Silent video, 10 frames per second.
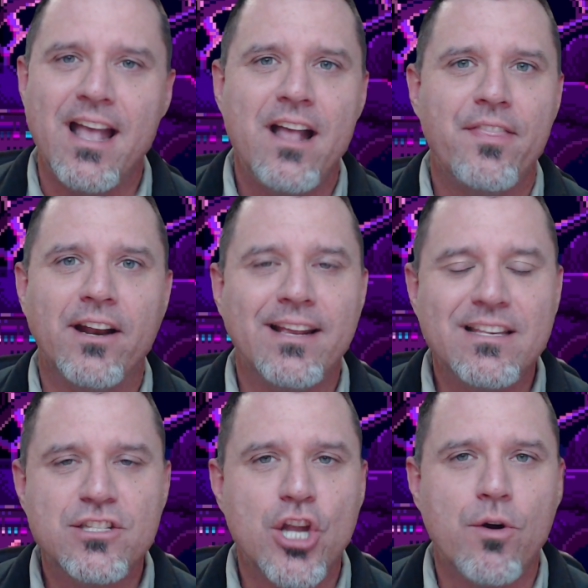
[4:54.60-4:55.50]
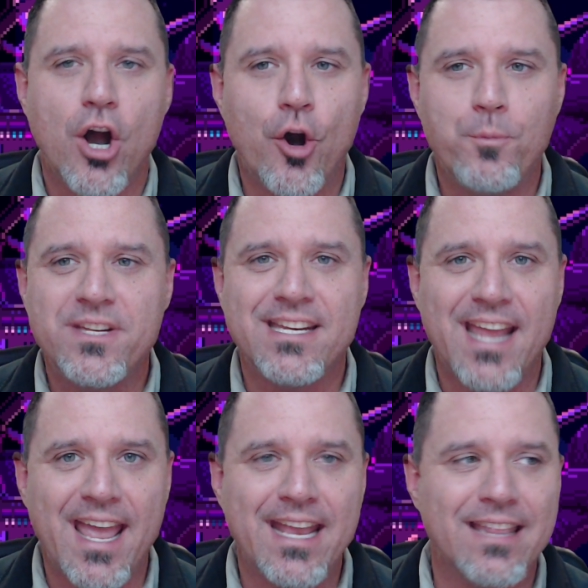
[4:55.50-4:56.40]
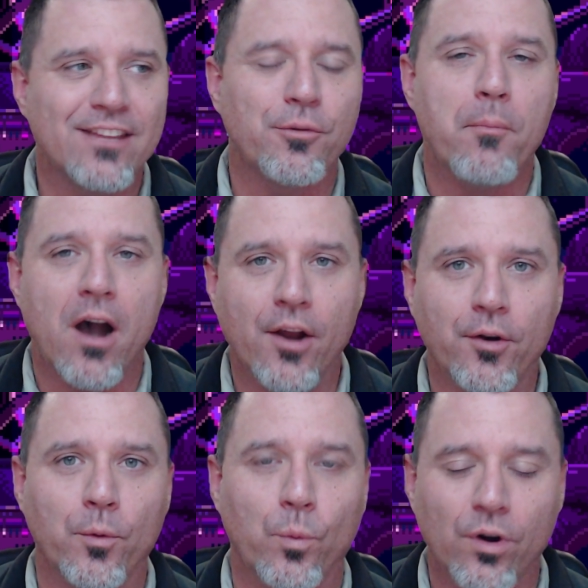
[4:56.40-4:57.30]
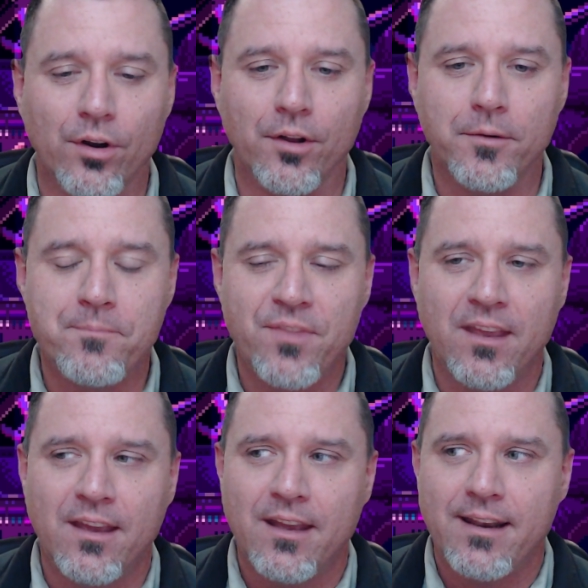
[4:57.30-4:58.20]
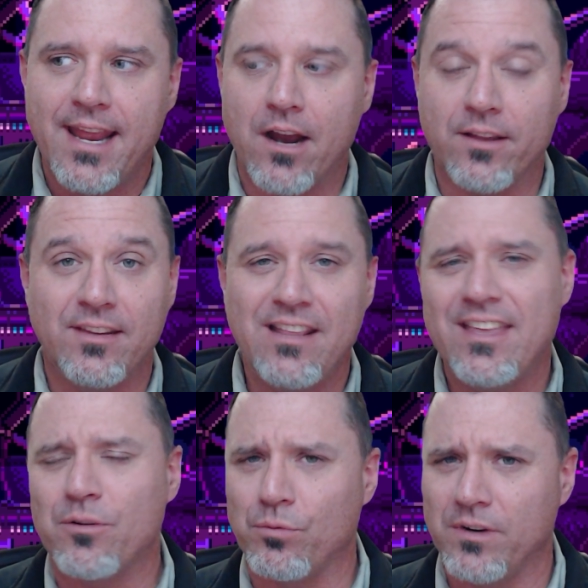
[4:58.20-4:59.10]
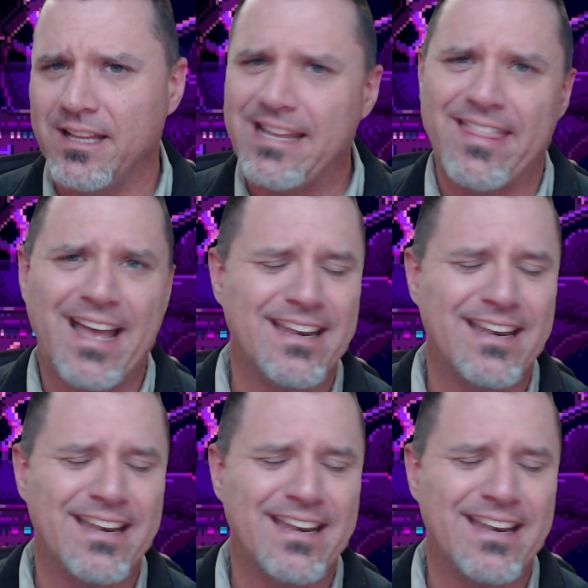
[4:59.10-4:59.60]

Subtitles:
there is no hope today in this modern world. Now, is anything really that